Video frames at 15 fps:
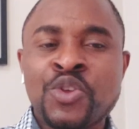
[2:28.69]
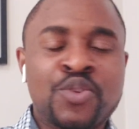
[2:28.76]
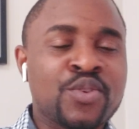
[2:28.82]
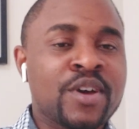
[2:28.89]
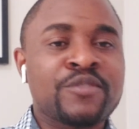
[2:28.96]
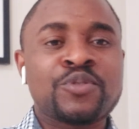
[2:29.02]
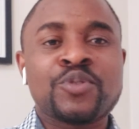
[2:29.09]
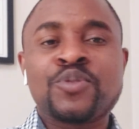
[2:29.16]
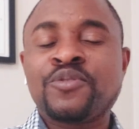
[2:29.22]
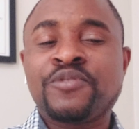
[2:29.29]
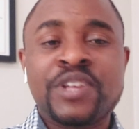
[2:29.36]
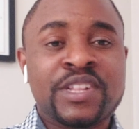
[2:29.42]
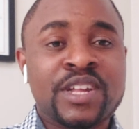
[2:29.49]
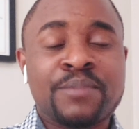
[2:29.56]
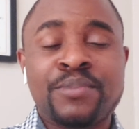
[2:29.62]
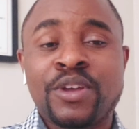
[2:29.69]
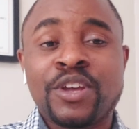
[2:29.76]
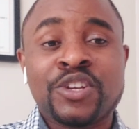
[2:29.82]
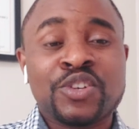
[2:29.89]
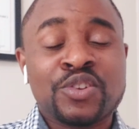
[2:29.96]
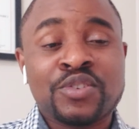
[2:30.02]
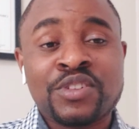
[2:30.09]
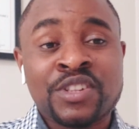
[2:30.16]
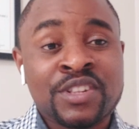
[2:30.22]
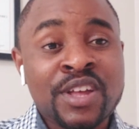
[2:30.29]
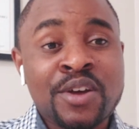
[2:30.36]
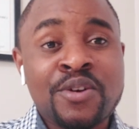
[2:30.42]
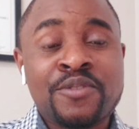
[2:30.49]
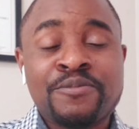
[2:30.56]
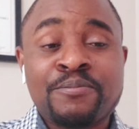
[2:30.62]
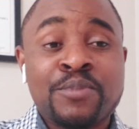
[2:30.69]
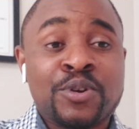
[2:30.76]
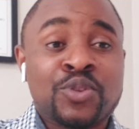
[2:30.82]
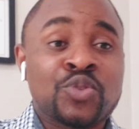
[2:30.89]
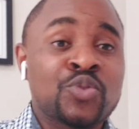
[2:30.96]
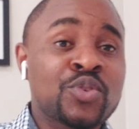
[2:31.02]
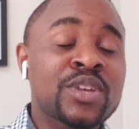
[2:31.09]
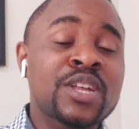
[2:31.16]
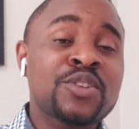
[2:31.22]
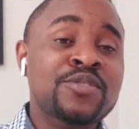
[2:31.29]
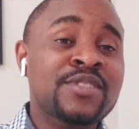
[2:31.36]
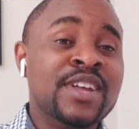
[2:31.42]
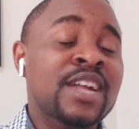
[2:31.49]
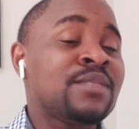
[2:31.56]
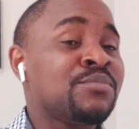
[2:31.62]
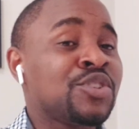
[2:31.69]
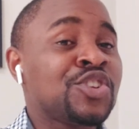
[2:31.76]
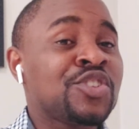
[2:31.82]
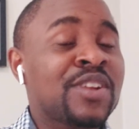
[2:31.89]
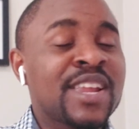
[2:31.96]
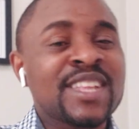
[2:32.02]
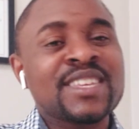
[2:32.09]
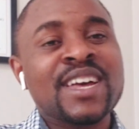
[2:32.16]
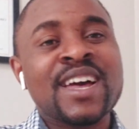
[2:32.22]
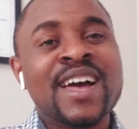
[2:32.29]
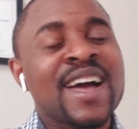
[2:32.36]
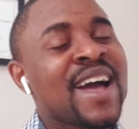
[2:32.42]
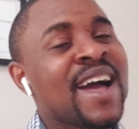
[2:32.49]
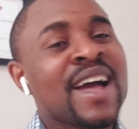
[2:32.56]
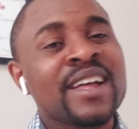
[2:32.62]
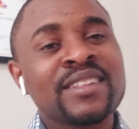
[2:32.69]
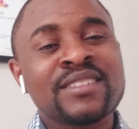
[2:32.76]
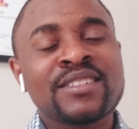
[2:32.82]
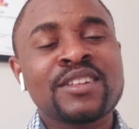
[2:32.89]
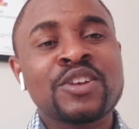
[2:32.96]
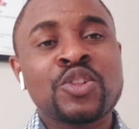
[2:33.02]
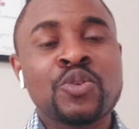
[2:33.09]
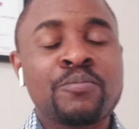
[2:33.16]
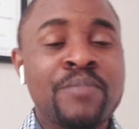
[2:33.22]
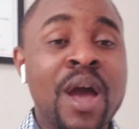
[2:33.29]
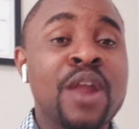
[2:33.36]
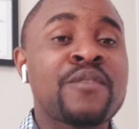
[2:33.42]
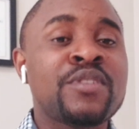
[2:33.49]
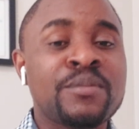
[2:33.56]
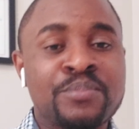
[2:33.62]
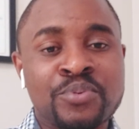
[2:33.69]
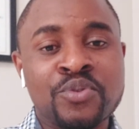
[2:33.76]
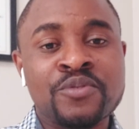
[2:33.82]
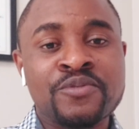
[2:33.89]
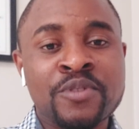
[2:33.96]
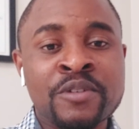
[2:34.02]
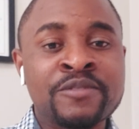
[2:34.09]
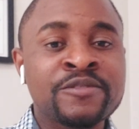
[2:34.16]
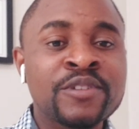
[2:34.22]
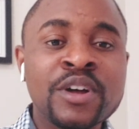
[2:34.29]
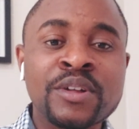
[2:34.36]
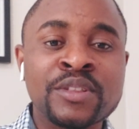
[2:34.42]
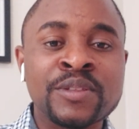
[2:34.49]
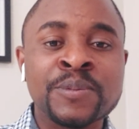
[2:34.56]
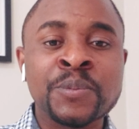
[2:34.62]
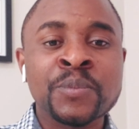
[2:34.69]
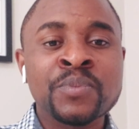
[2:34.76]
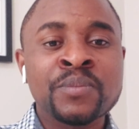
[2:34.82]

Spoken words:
you have to do visa application yourself, but you can use the admission letter as, you know, part of the proof of fund.